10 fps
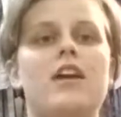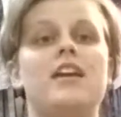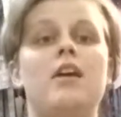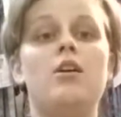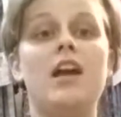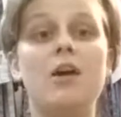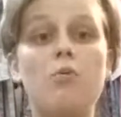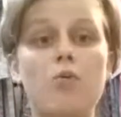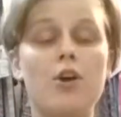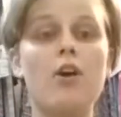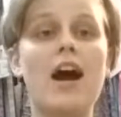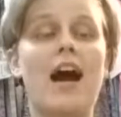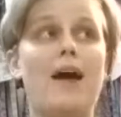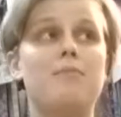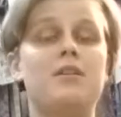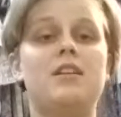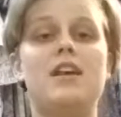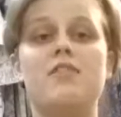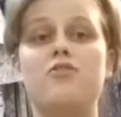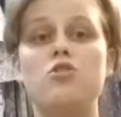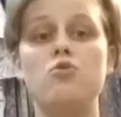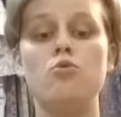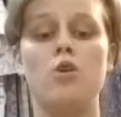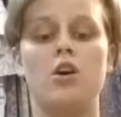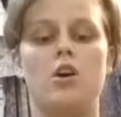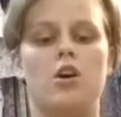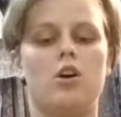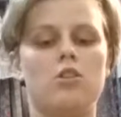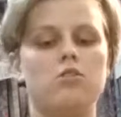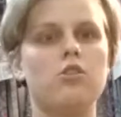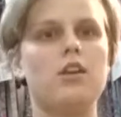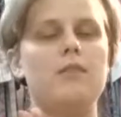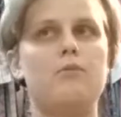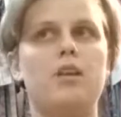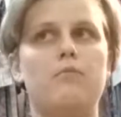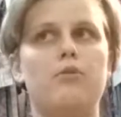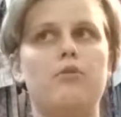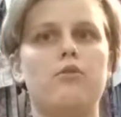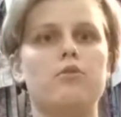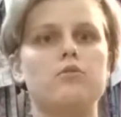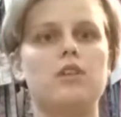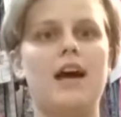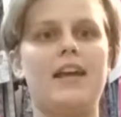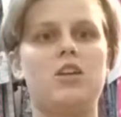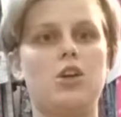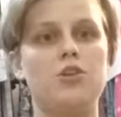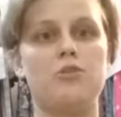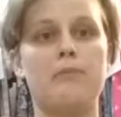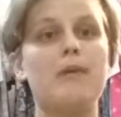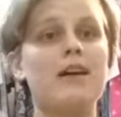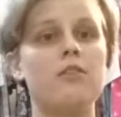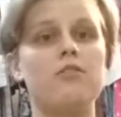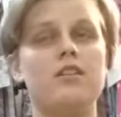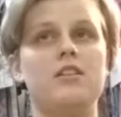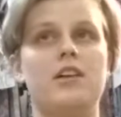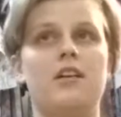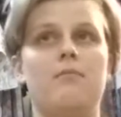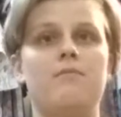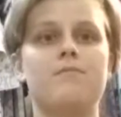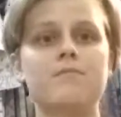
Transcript: It will happen if you look at people like you're better than them,